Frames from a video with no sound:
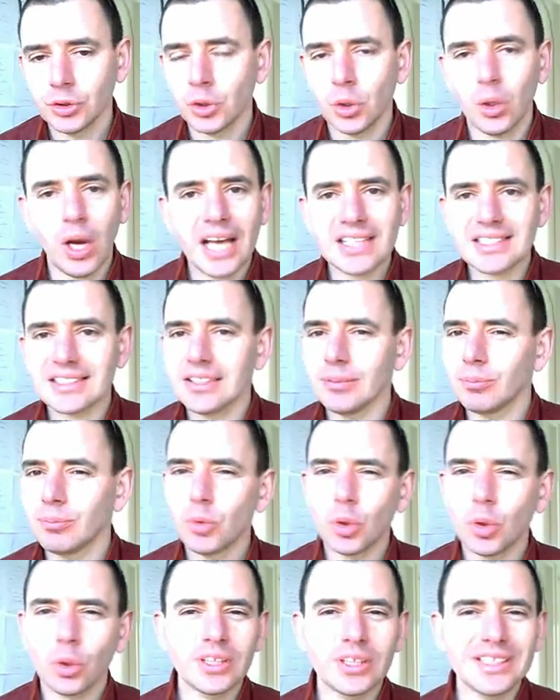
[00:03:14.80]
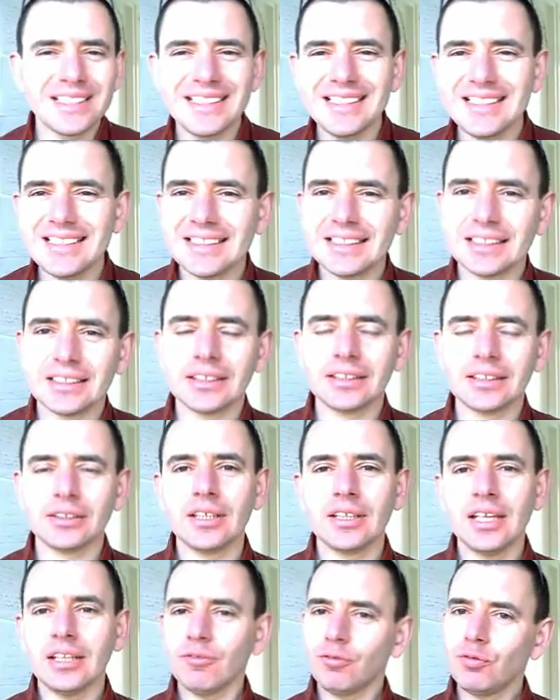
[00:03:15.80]
you know, ask him more teasing
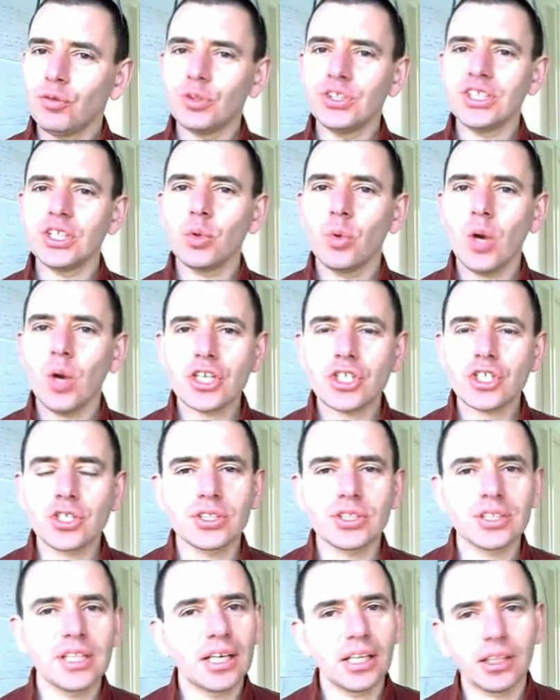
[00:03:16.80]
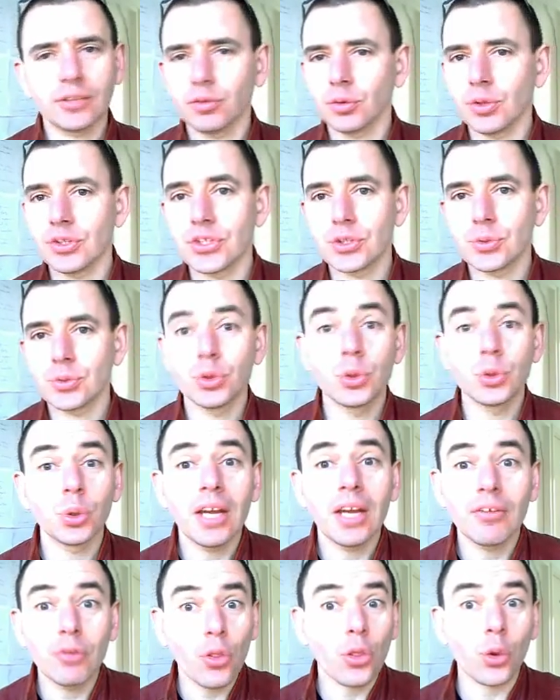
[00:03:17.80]
and, and flirty questions like, for instance, would
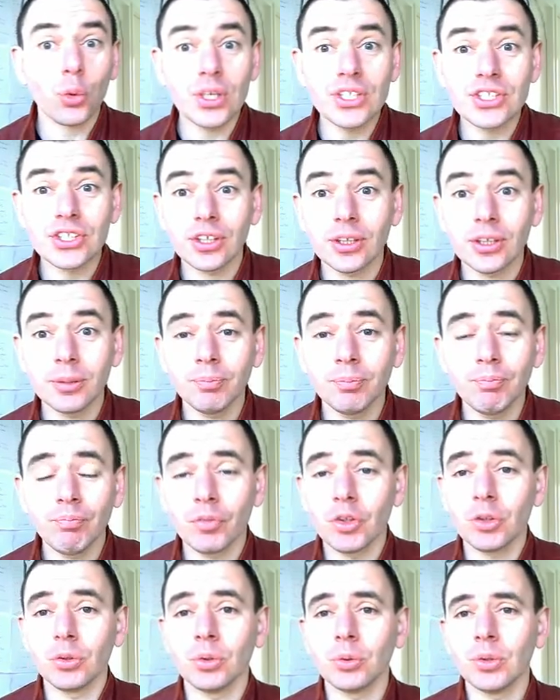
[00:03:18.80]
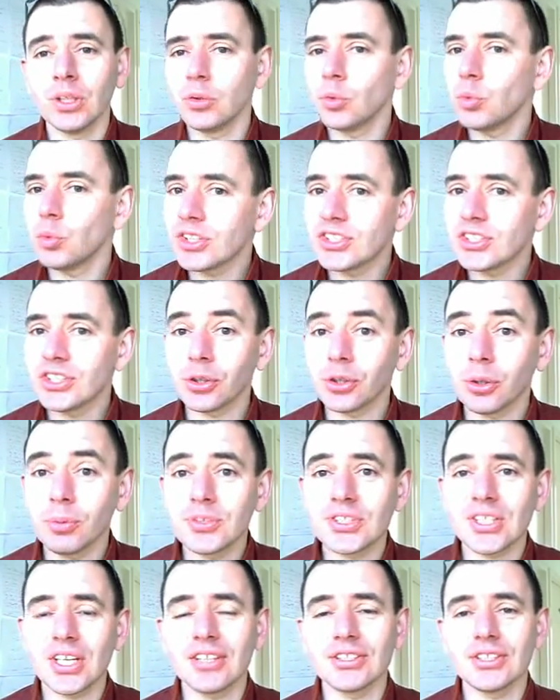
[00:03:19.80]
you have a threesome, you know, in what
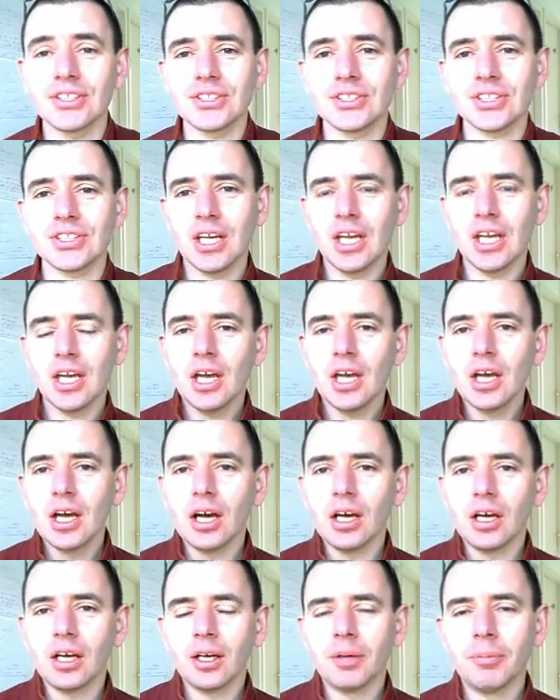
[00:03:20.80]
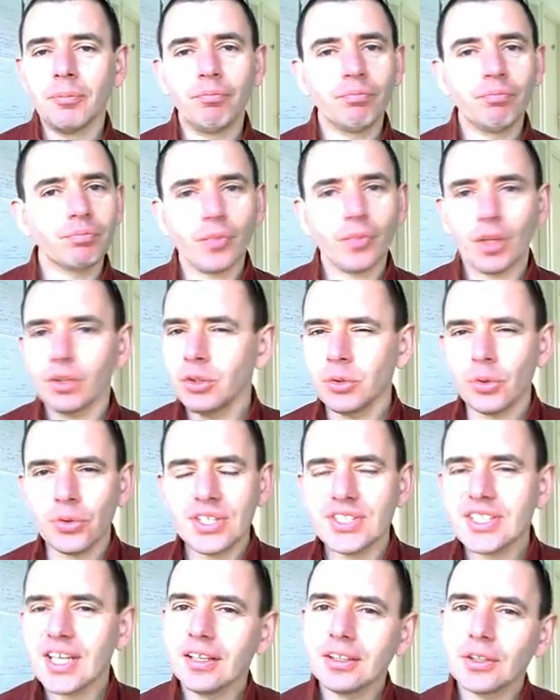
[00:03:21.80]
circumstances? Um, you
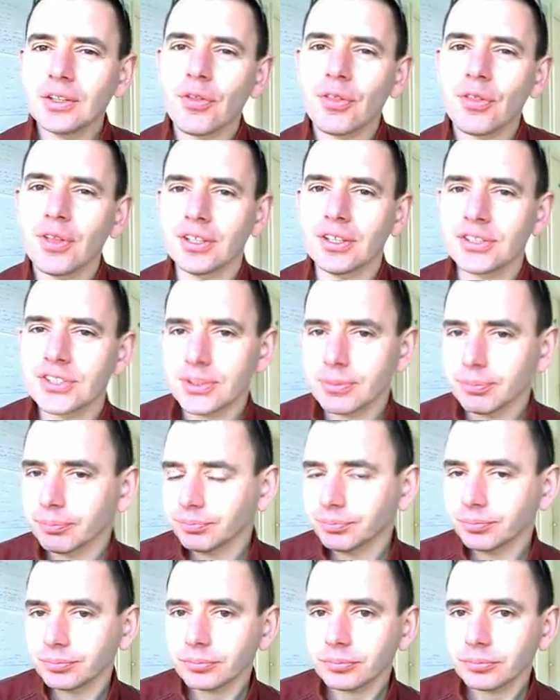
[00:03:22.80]
know, these kind of things,